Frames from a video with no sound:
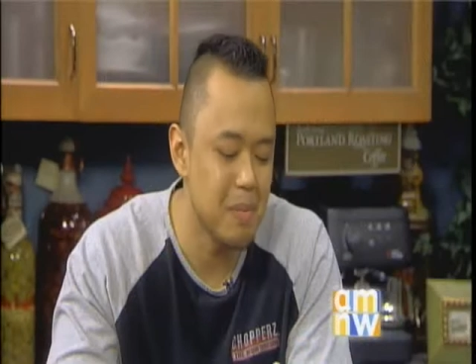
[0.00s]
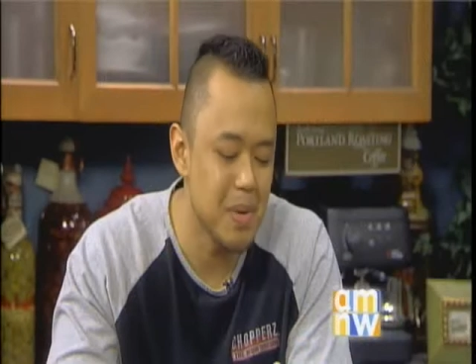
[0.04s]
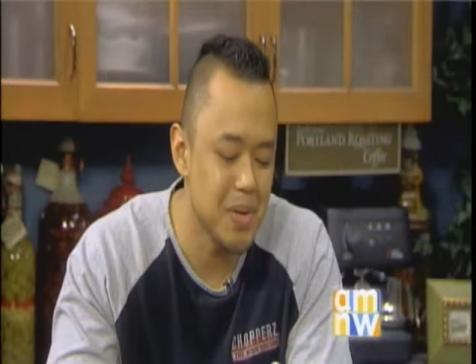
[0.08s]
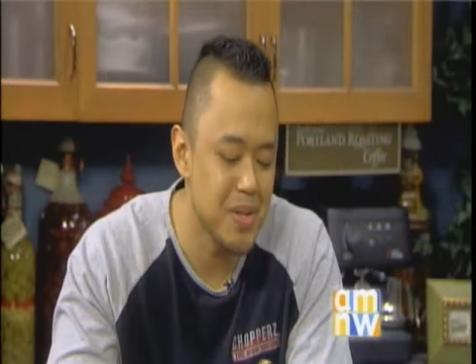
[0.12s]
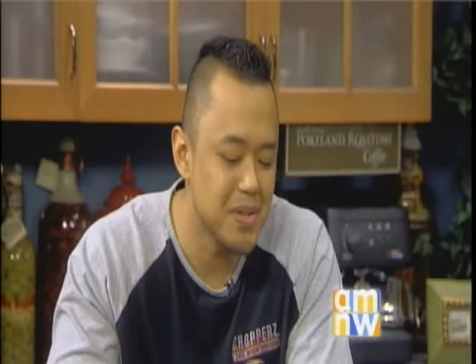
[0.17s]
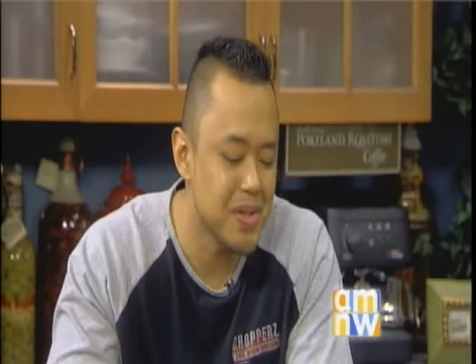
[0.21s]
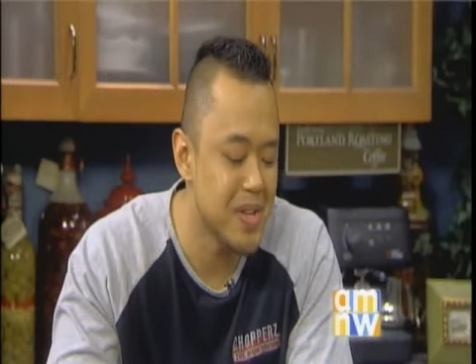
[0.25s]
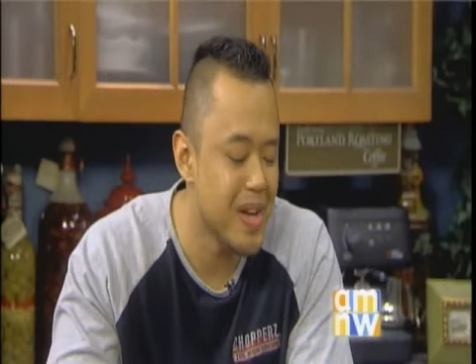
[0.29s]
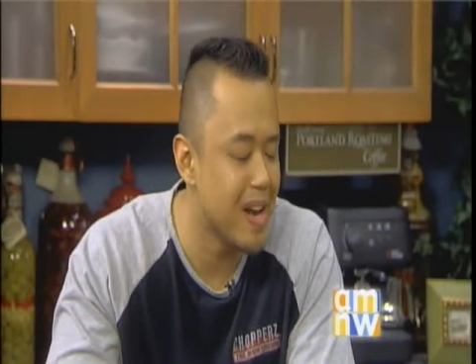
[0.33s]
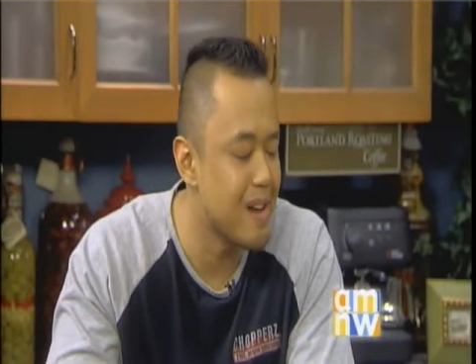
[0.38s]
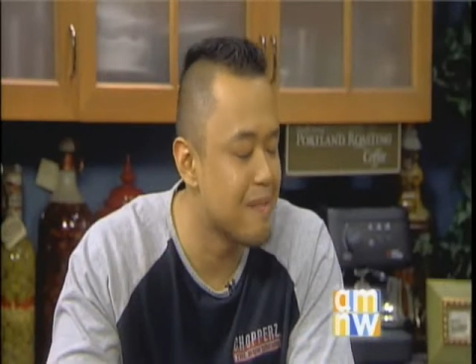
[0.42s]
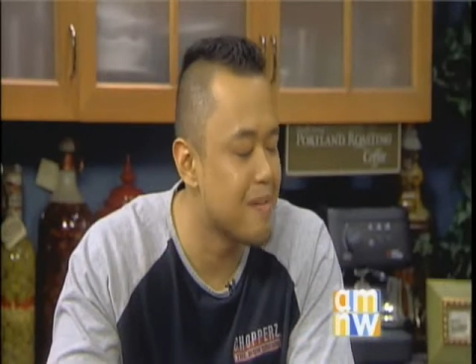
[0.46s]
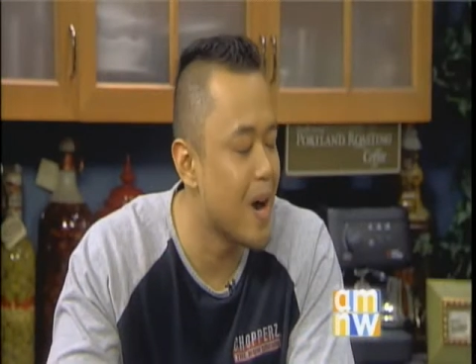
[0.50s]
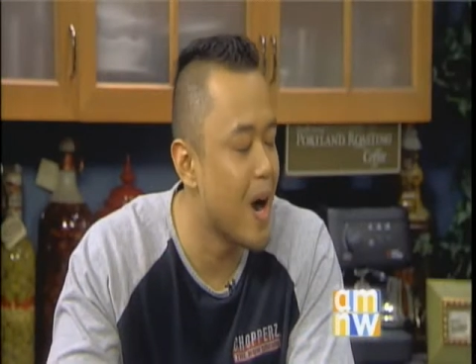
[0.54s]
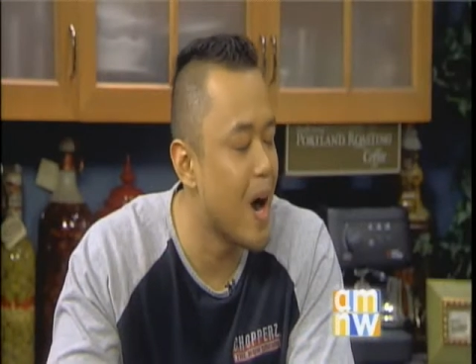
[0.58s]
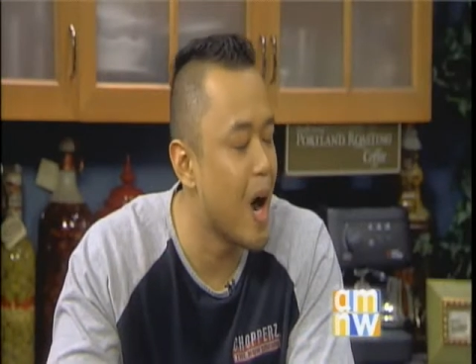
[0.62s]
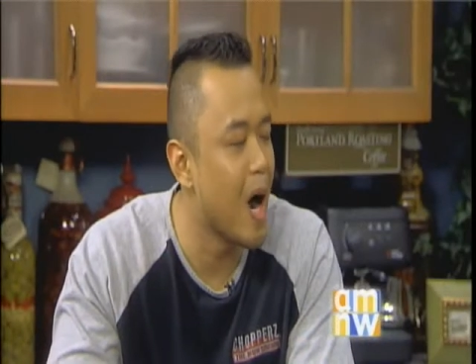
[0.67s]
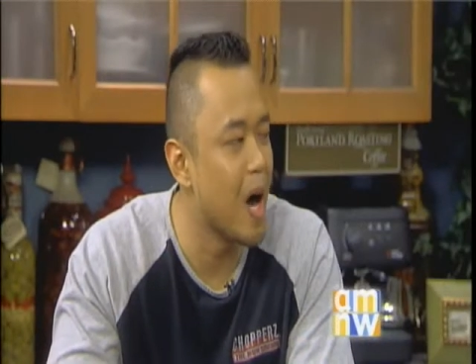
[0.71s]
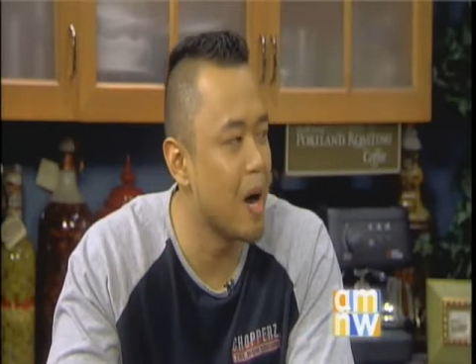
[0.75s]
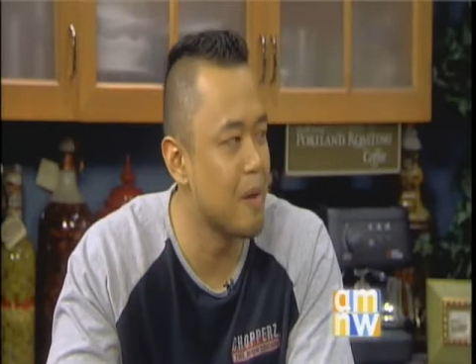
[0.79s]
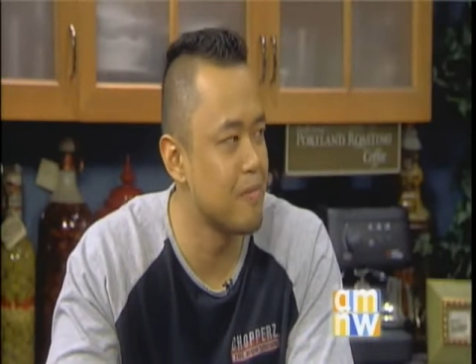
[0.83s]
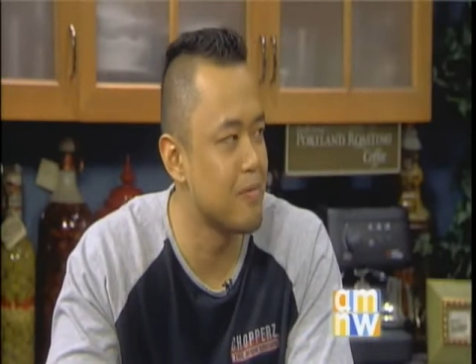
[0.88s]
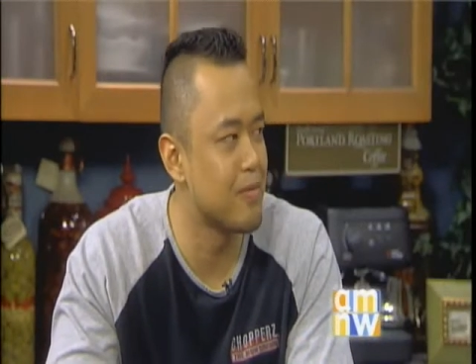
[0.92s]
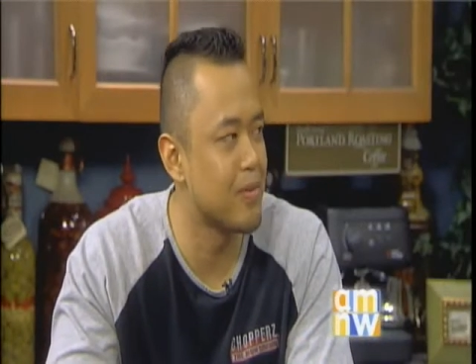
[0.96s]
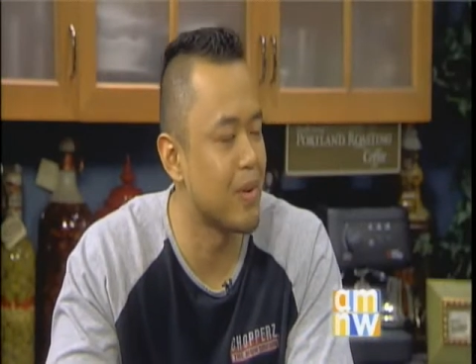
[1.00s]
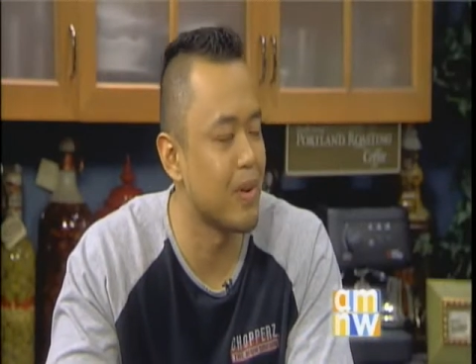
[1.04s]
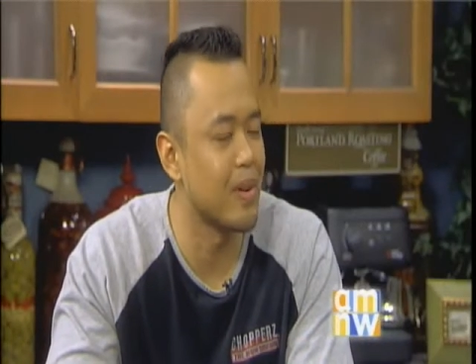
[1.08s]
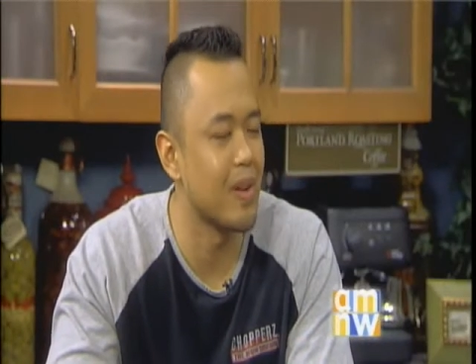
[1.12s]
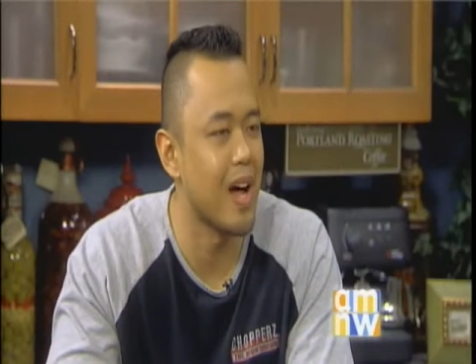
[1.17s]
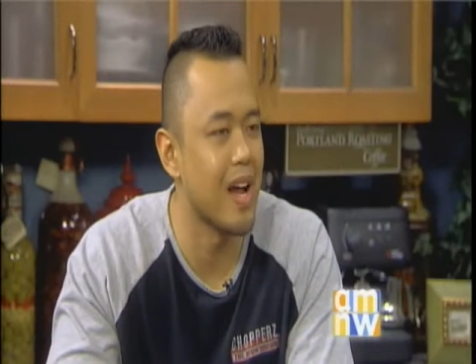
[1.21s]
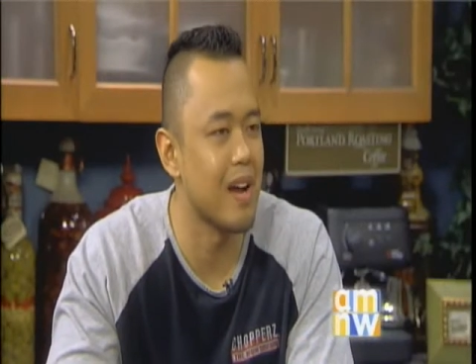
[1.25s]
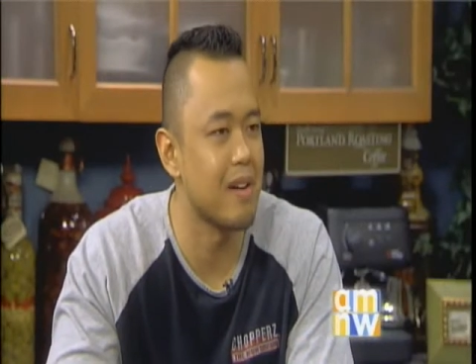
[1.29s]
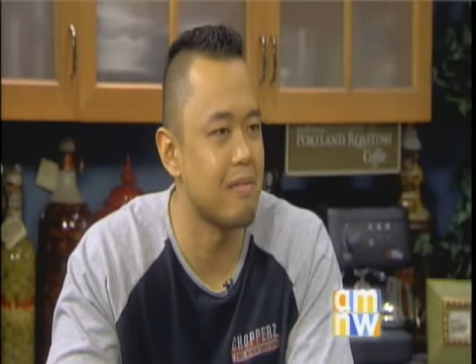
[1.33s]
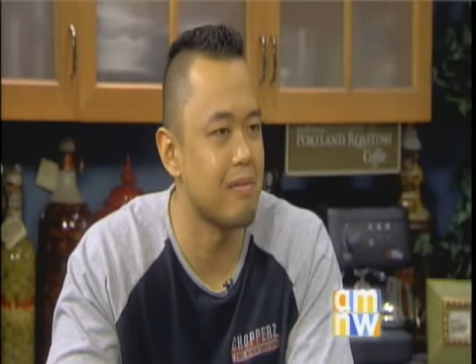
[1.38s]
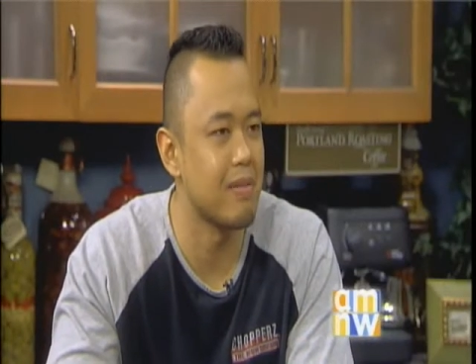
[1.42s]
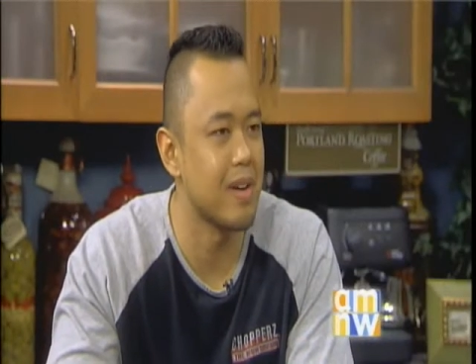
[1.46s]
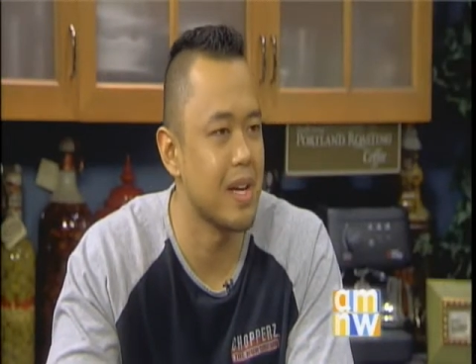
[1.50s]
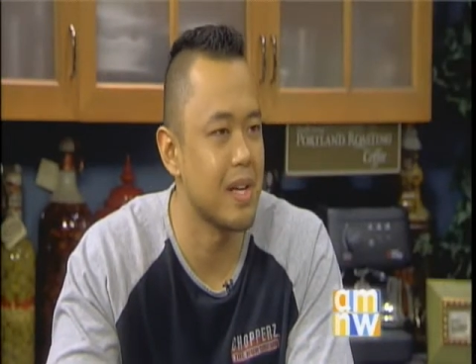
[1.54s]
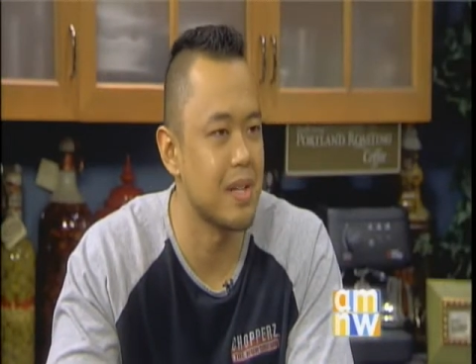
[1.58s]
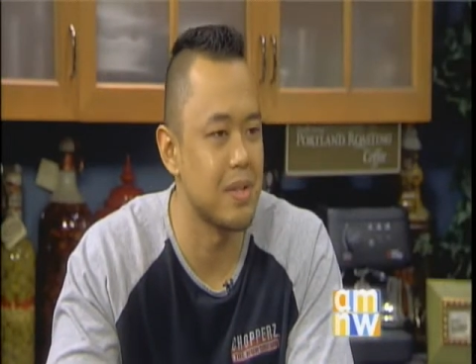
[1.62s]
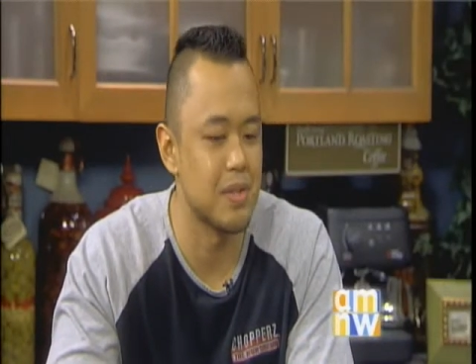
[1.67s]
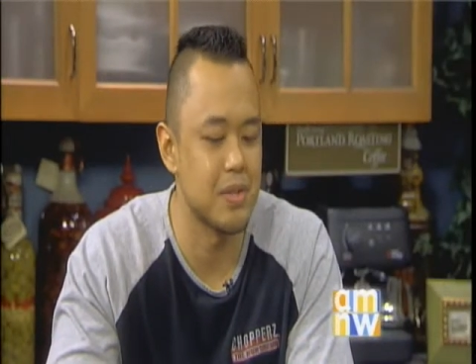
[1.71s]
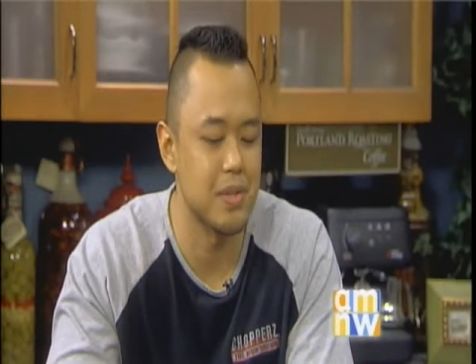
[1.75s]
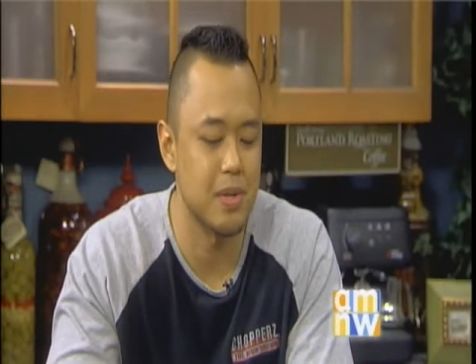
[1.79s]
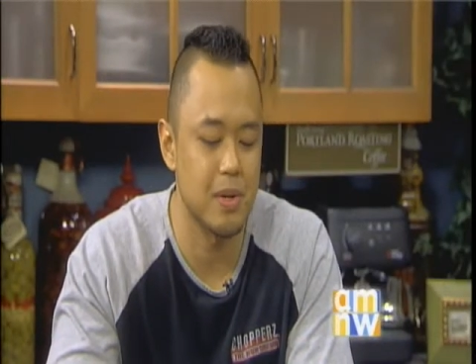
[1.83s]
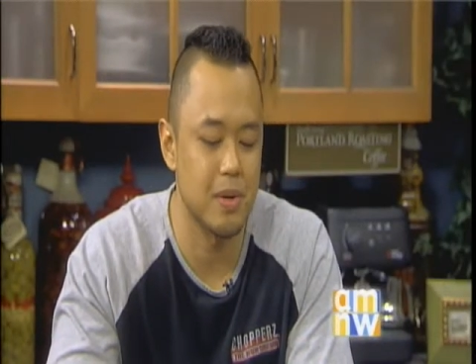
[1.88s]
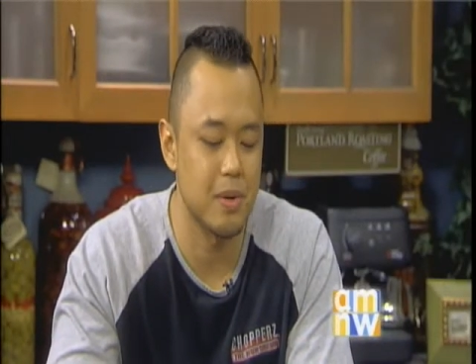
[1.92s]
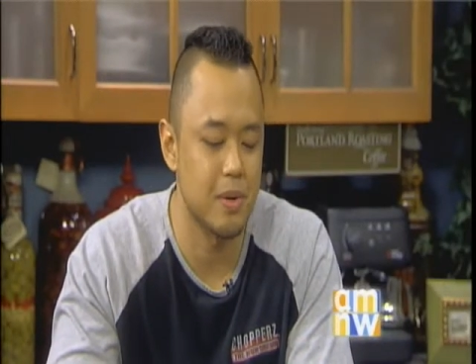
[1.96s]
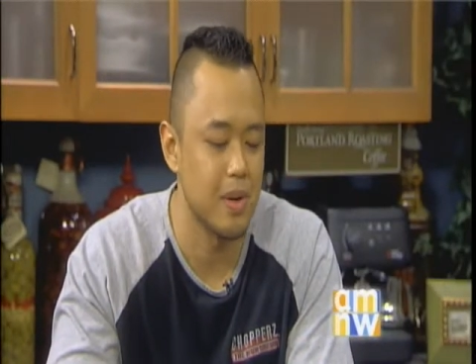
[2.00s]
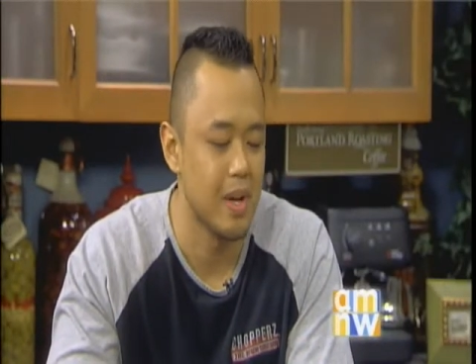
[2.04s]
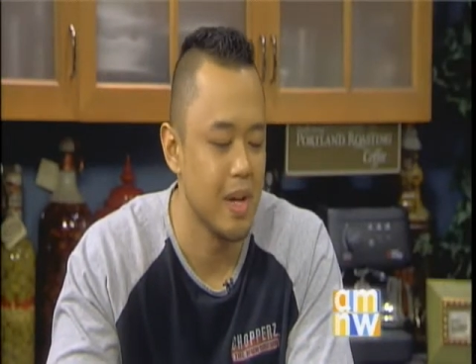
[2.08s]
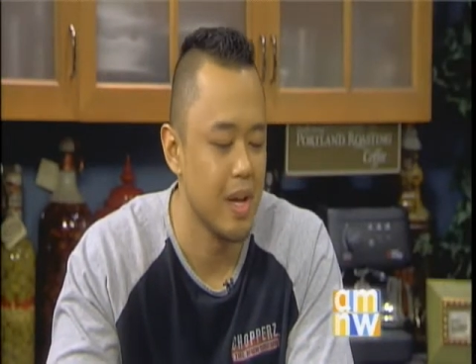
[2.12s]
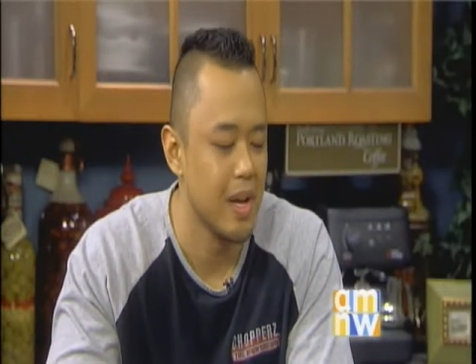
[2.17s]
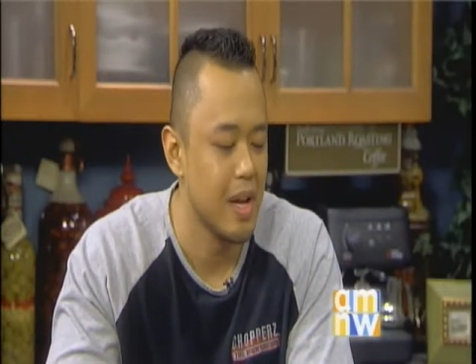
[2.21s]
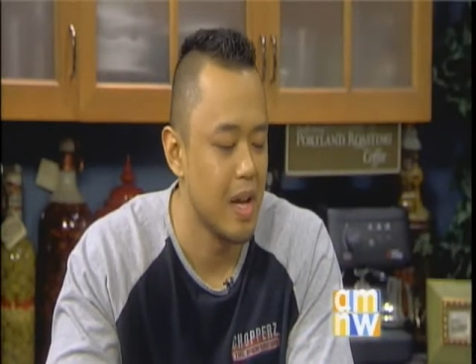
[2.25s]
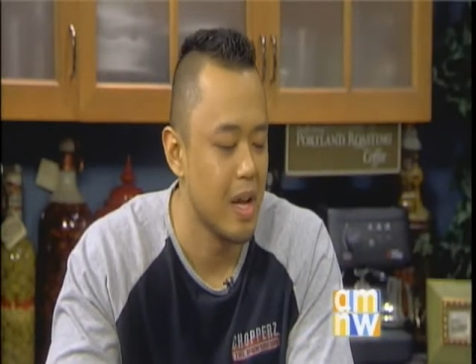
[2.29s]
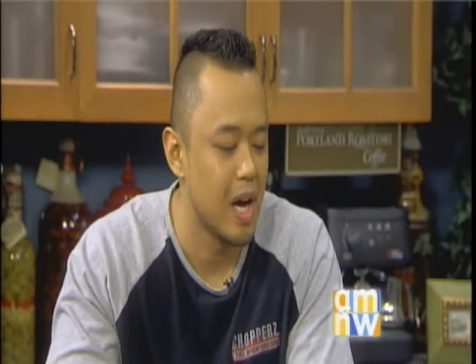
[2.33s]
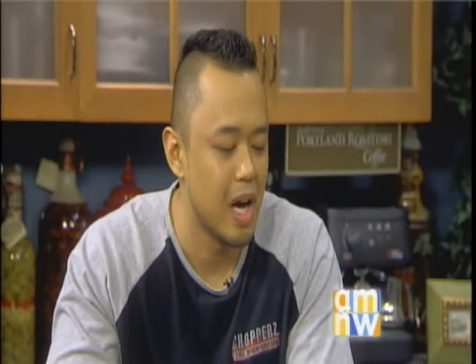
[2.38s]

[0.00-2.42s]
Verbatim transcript: Choppers is kind of a hub for a lot of friends, so